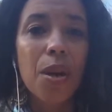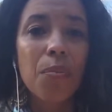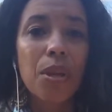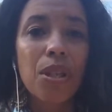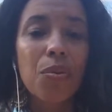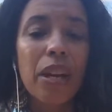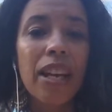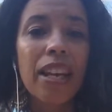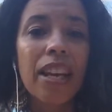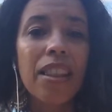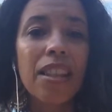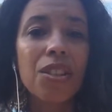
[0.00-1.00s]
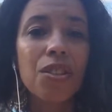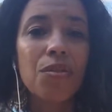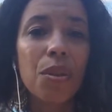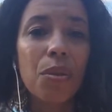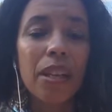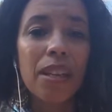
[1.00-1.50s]
between the
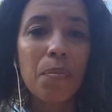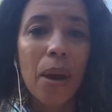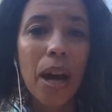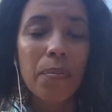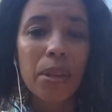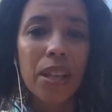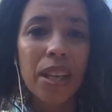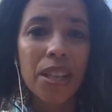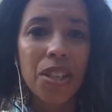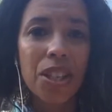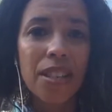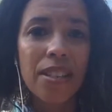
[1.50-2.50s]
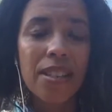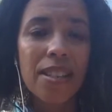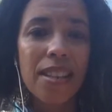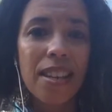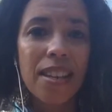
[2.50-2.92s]
Druid populations